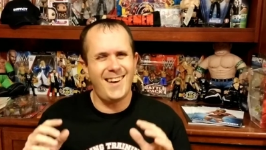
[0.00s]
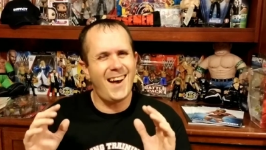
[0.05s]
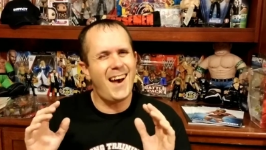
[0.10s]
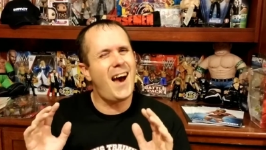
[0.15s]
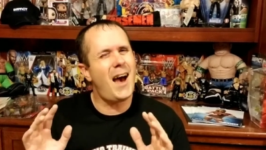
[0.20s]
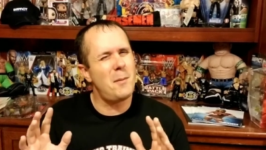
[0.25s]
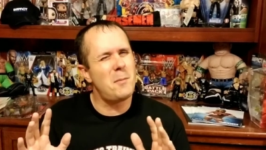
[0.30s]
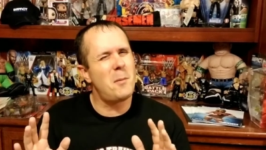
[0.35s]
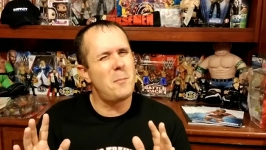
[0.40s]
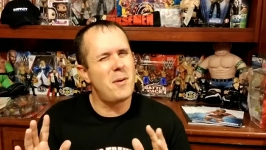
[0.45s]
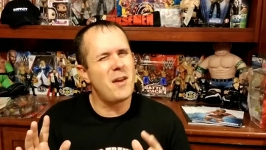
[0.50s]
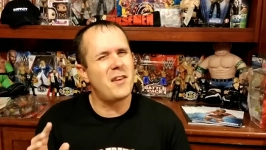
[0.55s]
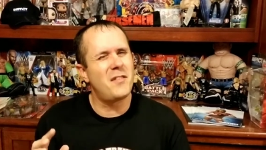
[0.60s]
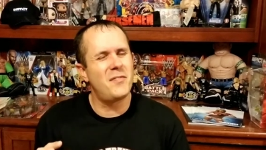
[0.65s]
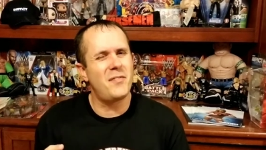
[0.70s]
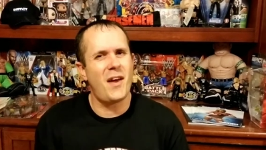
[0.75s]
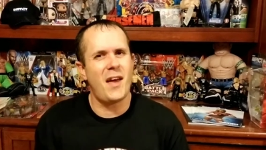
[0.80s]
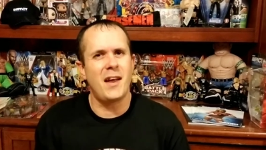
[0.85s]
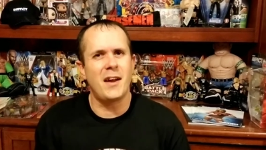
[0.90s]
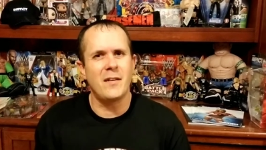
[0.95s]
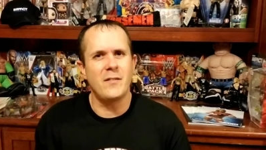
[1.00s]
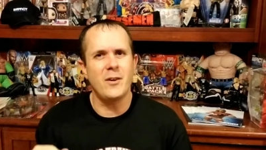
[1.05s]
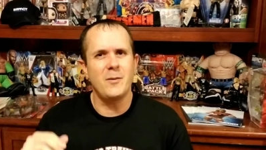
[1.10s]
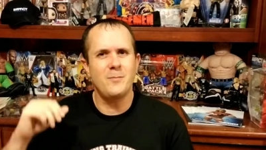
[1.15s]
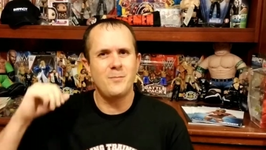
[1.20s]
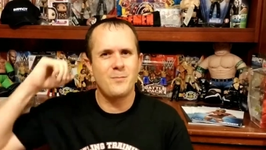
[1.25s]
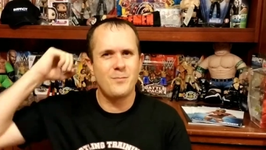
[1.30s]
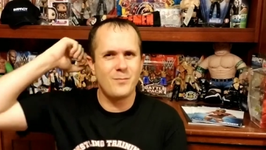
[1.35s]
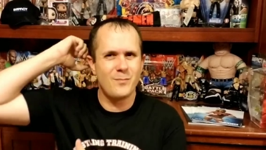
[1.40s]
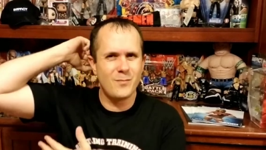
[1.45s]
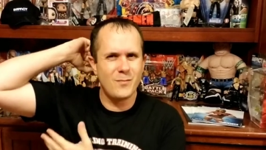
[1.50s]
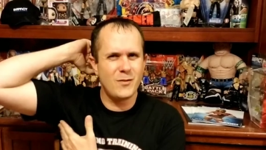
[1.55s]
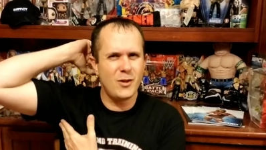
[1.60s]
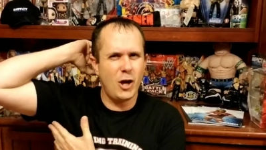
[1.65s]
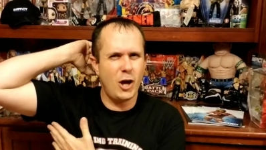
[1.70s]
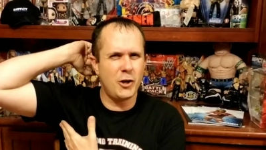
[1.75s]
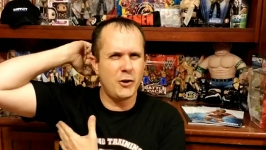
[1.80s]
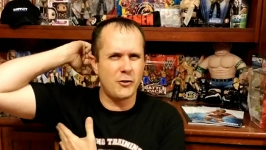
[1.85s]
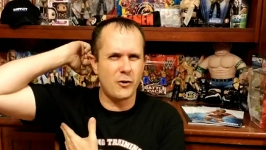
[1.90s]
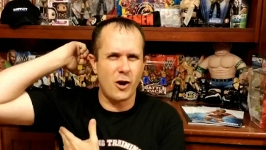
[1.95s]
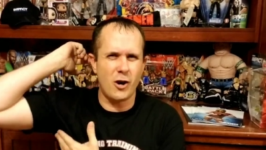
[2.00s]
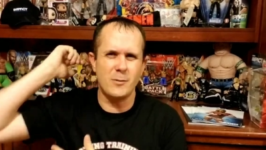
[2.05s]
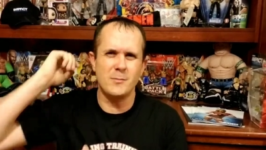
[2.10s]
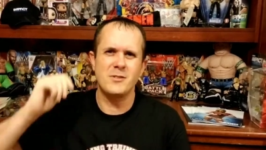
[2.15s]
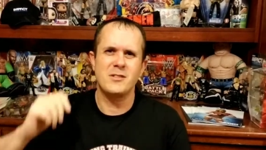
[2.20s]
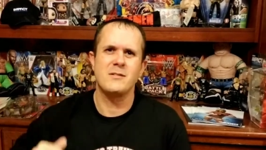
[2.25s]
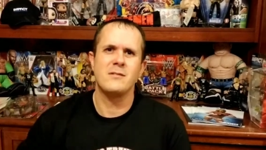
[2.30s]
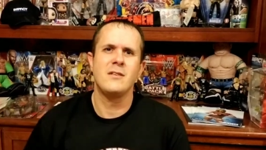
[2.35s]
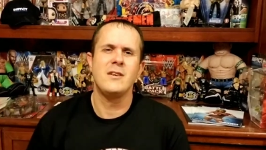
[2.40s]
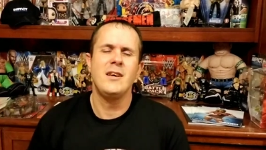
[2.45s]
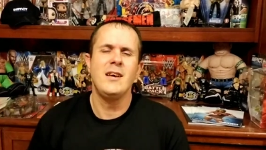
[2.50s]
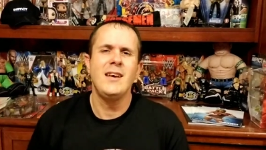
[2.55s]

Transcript: I'm a big fan of it underarms.